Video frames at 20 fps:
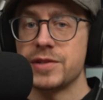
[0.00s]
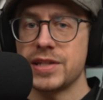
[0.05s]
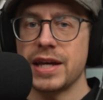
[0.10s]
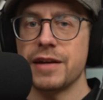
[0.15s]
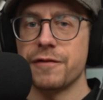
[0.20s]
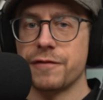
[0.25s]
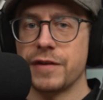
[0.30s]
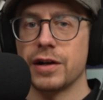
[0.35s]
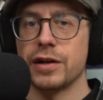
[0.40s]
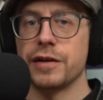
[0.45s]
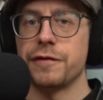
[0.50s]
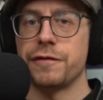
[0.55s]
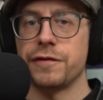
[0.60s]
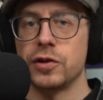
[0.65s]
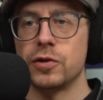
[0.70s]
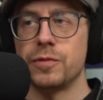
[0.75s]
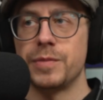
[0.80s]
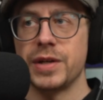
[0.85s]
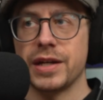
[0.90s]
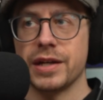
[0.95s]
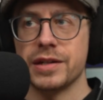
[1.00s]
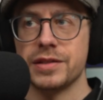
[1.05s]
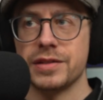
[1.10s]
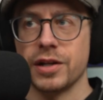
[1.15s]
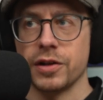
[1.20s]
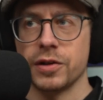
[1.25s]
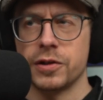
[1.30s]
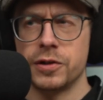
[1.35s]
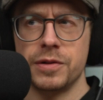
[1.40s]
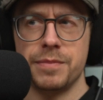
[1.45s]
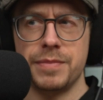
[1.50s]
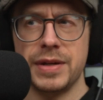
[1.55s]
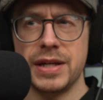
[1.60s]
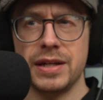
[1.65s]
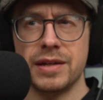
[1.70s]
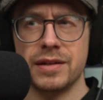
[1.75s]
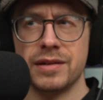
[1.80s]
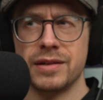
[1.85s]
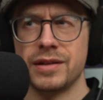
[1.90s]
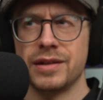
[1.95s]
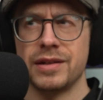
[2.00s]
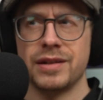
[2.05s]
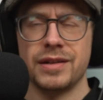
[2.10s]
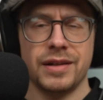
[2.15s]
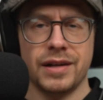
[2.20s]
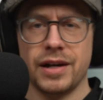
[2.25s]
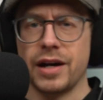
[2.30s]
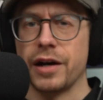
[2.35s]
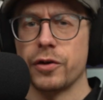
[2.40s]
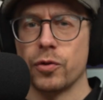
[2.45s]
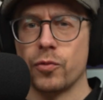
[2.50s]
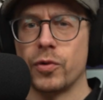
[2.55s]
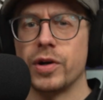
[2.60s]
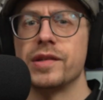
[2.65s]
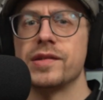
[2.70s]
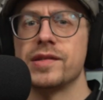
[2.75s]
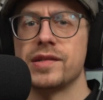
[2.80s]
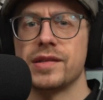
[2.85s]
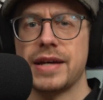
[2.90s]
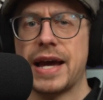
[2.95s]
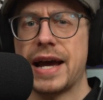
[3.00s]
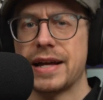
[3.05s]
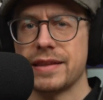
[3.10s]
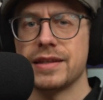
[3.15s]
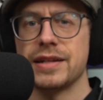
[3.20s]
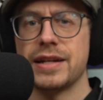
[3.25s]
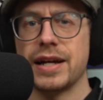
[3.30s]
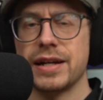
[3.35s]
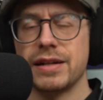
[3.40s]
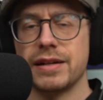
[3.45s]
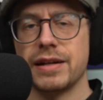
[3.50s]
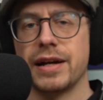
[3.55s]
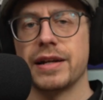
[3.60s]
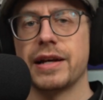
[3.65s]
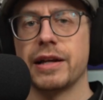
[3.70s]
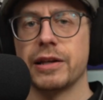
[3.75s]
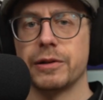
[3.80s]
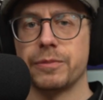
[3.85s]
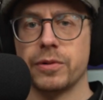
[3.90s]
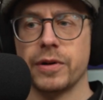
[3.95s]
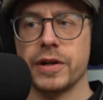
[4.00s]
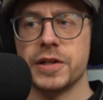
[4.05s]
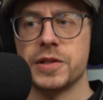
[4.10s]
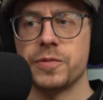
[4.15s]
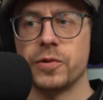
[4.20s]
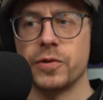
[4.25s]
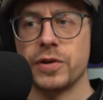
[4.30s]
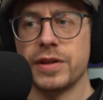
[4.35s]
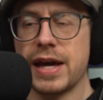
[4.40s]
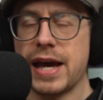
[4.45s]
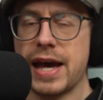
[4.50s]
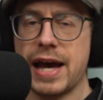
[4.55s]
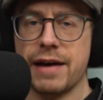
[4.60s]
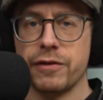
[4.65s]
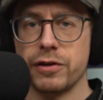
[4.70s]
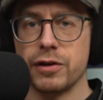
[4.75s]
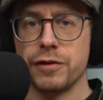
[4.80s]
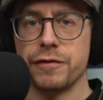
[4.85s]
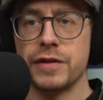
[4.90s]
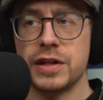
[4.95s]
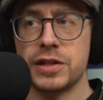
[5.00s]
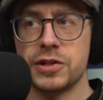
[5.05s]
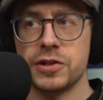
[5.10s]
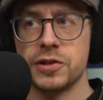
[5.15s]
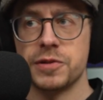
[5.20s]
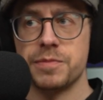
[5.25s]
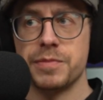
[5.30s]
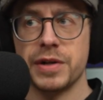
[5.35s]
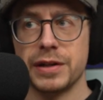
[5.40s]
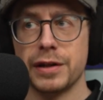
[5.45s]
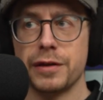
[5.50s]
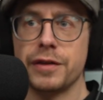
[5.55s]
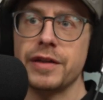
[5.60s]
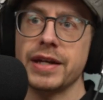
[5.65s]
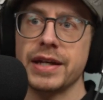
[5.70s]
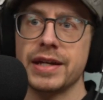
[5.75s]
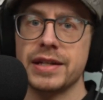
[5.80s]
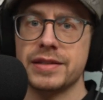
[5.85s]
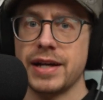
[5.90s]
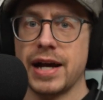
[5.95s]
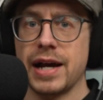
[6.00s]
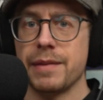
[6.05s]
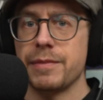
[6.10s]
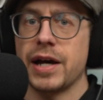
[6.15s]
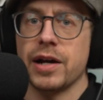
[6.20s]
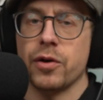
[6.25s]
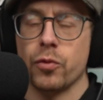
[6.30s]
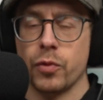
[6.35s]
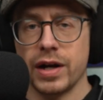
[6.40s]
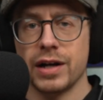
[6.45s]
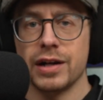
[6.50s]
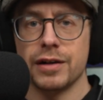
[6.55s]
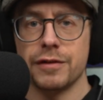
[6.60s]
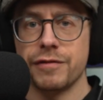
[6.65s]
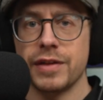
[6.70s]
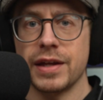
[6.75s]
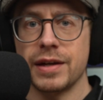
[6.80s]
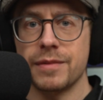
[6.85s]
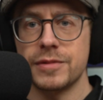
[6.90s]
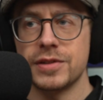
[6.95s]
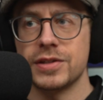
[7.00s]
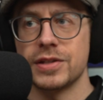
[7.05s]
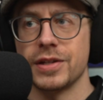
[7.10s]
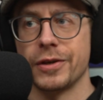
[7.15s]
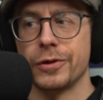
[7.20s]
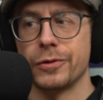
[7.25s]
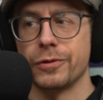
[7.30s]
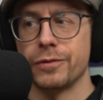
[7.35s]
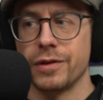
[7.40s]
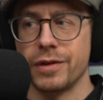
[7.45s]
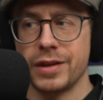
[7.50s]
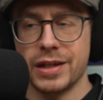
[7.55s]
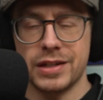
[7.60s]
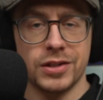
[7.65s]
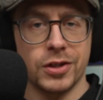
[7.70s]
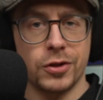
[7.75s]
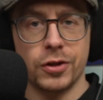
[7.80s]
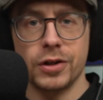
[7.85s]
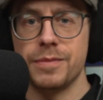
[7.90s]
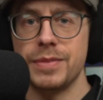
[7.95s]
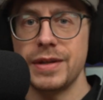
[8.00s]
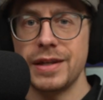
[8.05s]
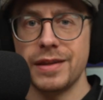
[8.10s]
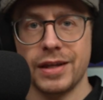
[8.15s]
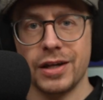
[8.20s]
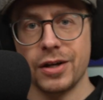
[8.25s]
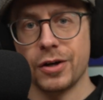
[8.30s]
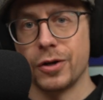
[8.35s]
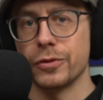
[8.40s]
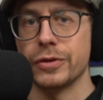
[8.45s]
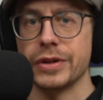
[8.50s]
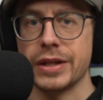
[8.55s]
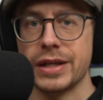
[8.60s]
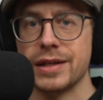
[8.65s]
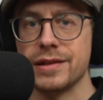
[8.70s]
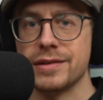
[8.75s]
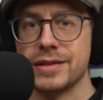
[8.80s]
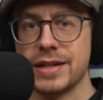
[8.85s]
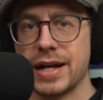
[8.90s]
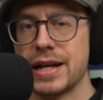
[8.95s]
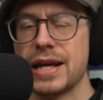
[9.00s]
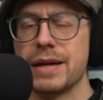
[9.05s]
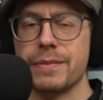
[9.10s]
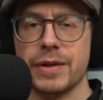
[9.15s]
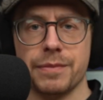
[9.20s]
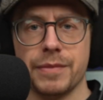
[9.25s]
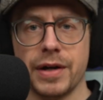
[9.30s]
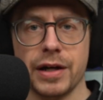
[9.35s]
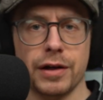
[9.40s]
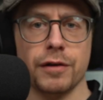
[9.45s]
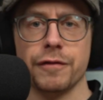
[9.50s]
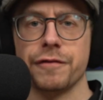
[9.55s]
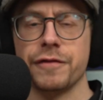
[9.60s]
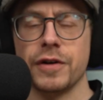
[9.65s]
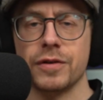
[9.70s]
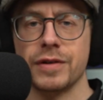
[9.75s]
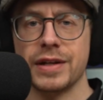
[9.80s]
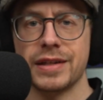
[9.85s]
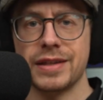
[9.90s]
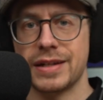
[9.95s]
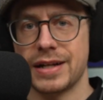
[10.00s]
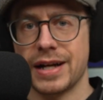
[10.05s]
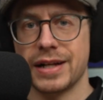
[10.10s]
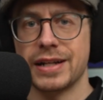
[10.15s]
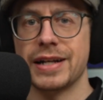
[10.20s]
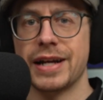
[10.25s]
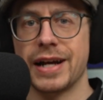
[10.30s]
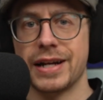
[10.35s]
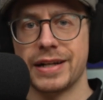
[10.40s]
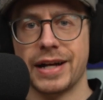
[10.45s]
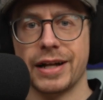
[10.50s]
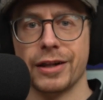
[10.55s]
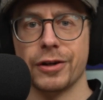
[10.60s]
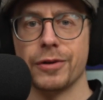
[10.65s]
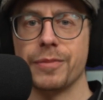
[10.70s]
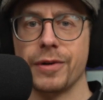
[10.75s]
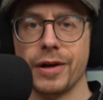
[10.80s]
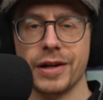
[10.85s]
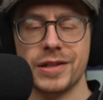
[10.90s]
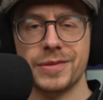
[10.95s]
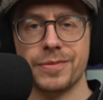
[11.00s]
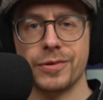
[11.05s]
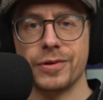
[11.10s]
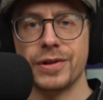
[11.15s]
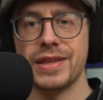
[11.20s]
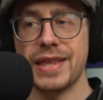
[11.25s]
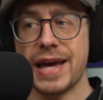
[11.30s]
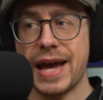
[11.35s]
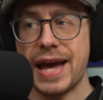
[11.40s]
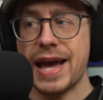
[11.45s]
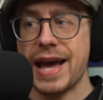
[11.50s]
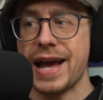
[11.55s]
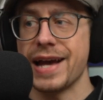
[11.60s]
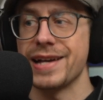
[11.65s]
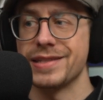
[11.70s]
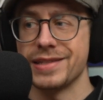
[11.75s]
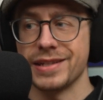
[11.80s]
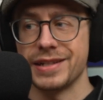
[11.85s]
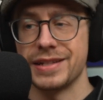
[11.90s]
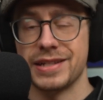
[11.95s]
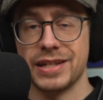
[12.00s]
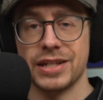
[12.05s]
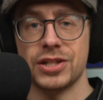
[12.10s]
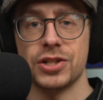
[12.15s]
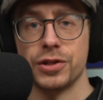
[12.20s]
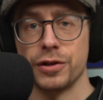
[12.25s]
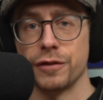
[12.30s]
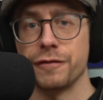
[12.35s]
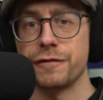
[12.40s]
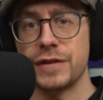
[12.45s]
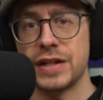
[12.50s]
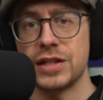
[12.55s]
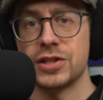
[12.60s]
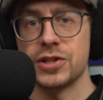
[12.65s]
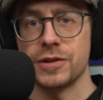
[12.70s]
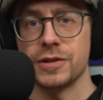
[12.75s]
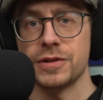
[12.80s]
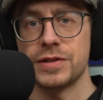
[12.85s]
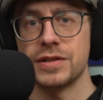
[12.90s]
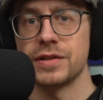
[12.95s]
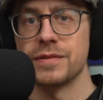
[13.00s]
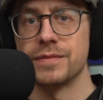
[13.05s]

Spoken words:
saying very few because there could be other ones at the $99 price point that have other features, but the thing is, I'm not aware of them, so this could be the only dynamic microphone at the $99 price point that has additional features.